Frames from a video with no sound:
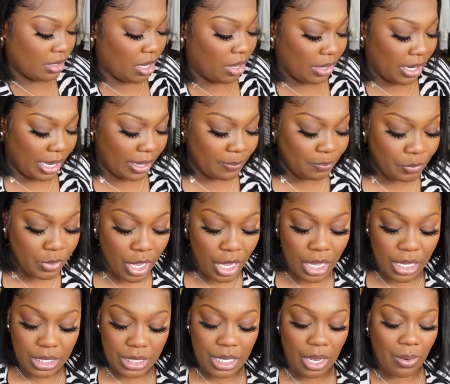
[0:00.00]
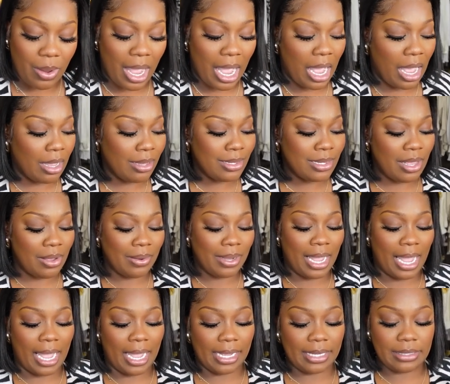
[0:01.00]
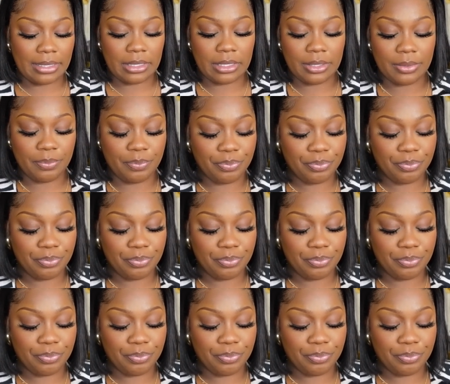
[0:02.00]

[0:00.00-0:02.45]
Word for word: okay so I also got